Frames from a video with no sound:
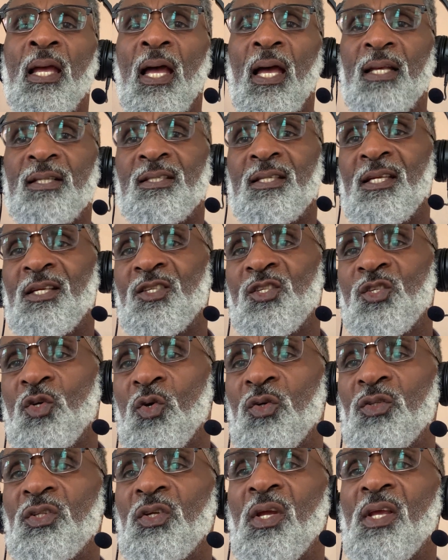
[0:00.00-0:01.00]
as they
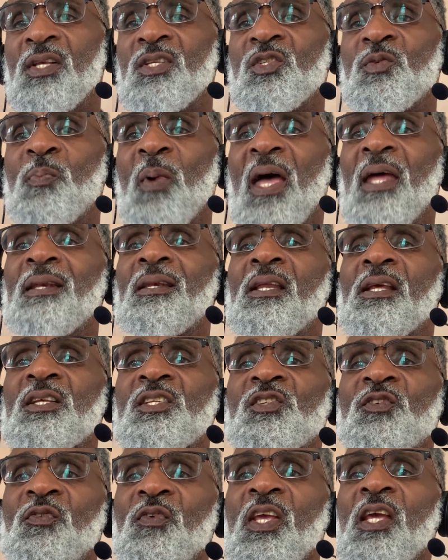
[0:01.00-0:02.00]
sought to expand their
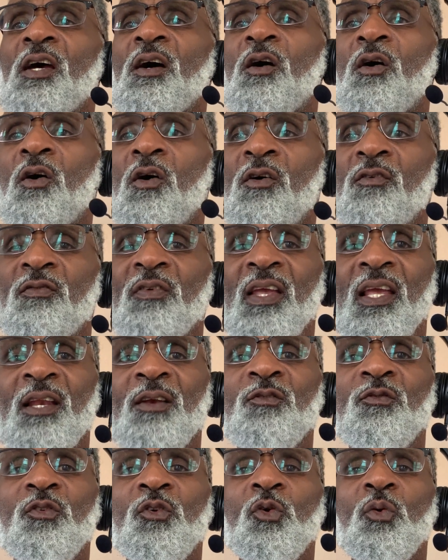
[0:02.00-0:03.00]
sphere of
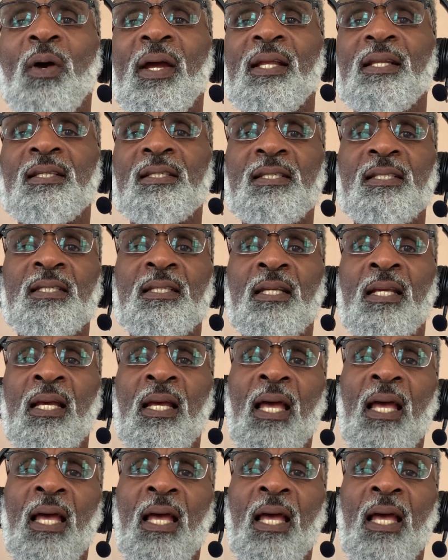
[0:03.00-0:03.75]
influence